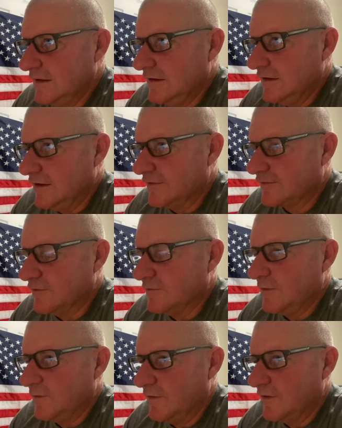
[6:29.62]
it's
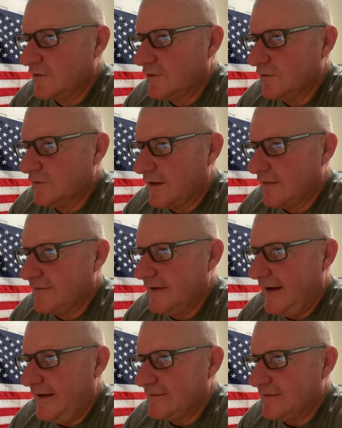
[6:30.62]
going to be pretty cool. I've
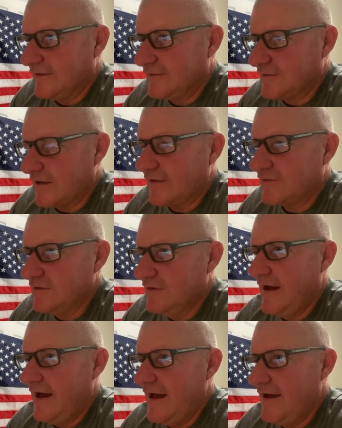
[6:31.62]
got it. I should
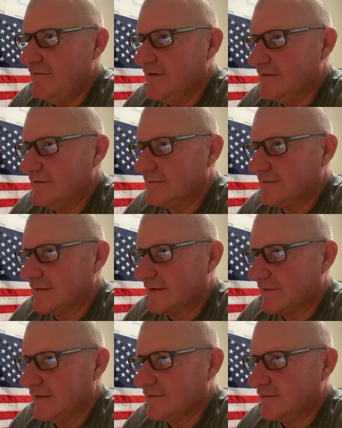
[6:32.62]
have it. I
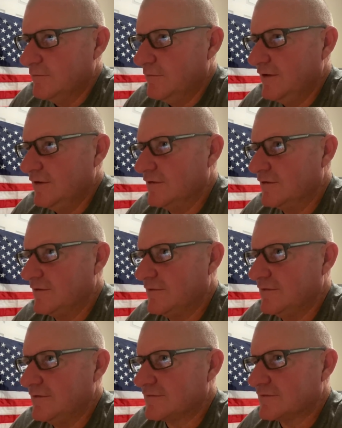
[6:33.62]
think the bill
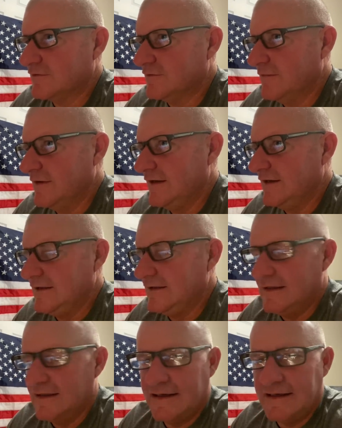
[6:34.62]
on it's going to be
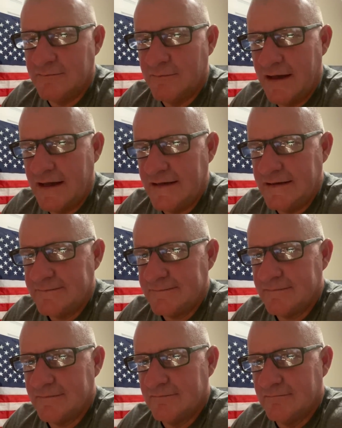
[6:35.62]
late May
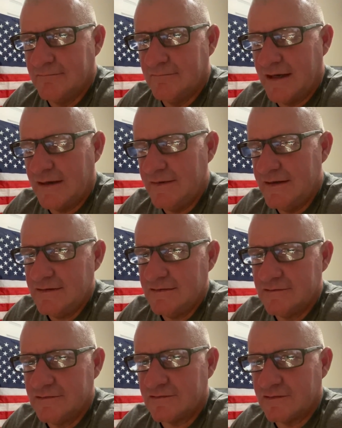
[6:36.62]
maybe.
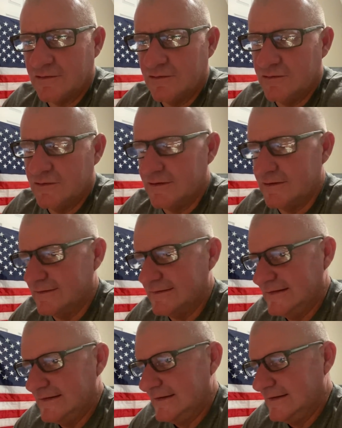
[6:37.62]
So
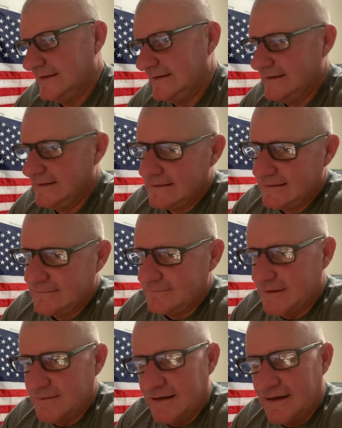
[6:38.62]
uh,
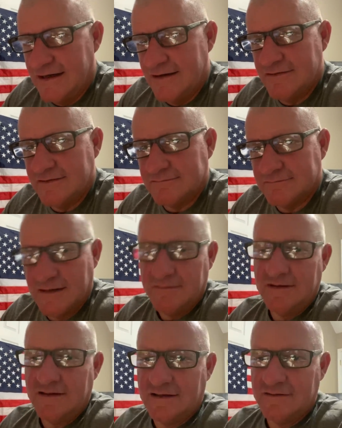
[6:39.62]
maybe I have it
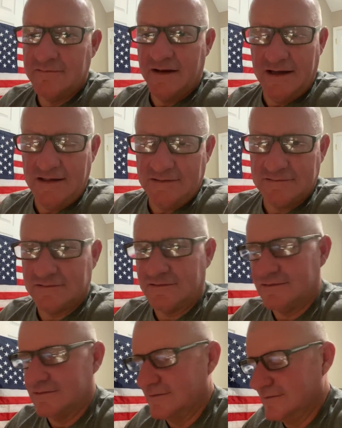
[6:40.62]
maybe the end of May
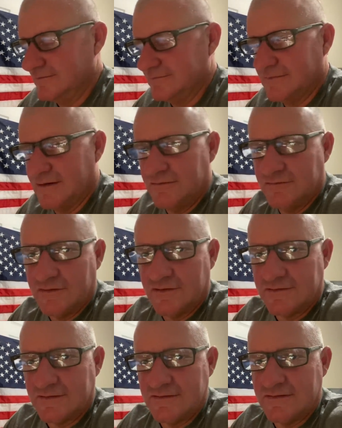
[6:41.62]
or maybe
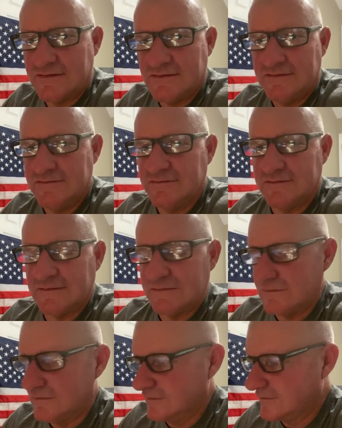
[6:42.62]
first of June. Uh,
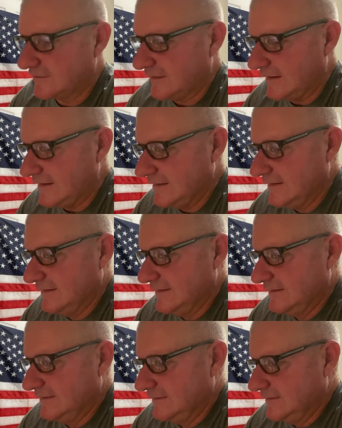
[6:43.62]
we'll see
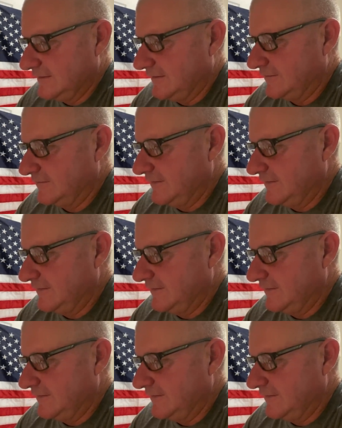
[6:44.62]
on